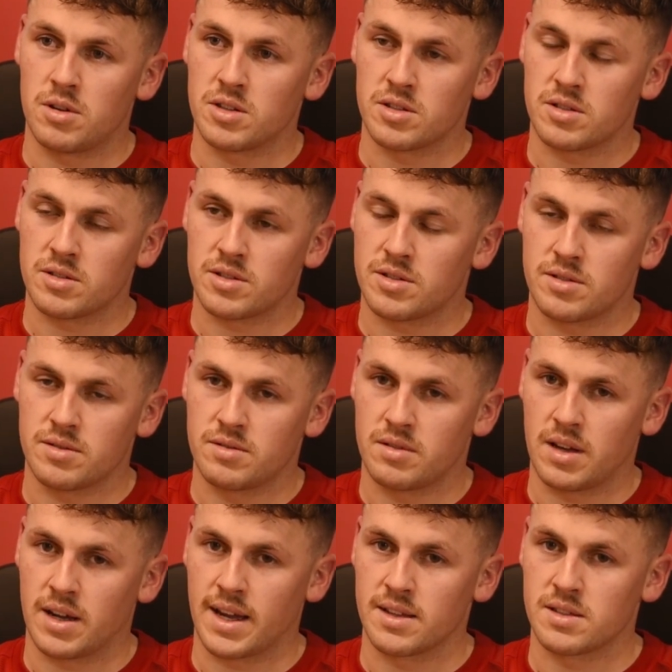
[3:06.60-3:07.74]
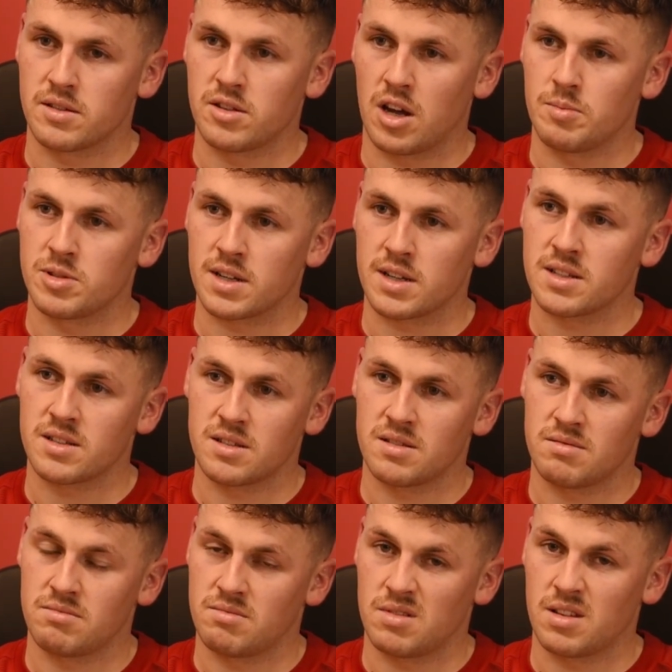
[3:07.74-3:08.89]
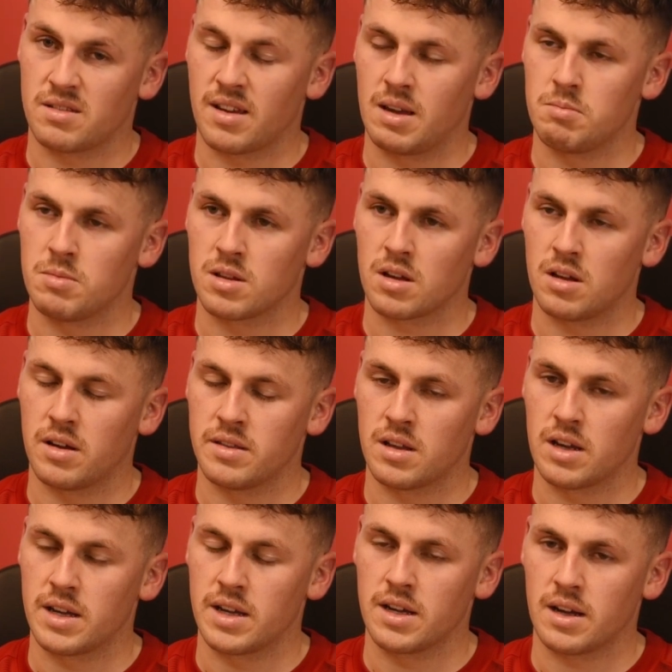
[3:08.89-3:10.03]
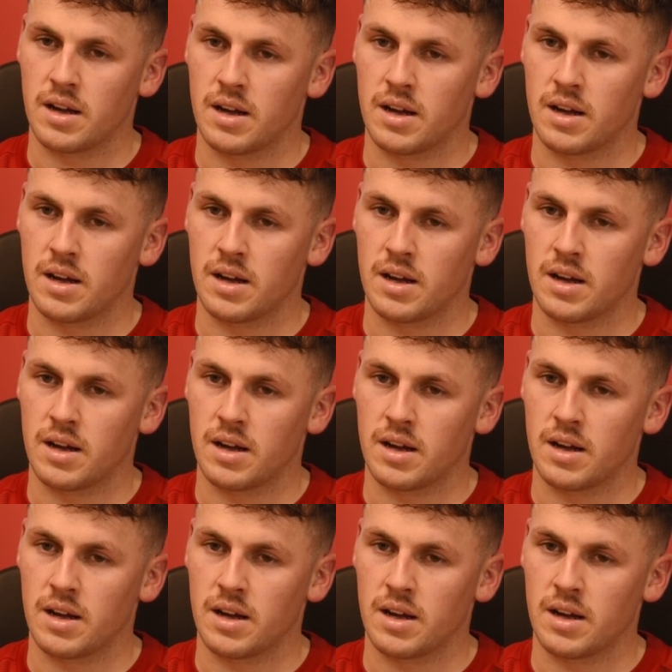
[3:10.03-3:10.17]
is against the top 6 team in the league.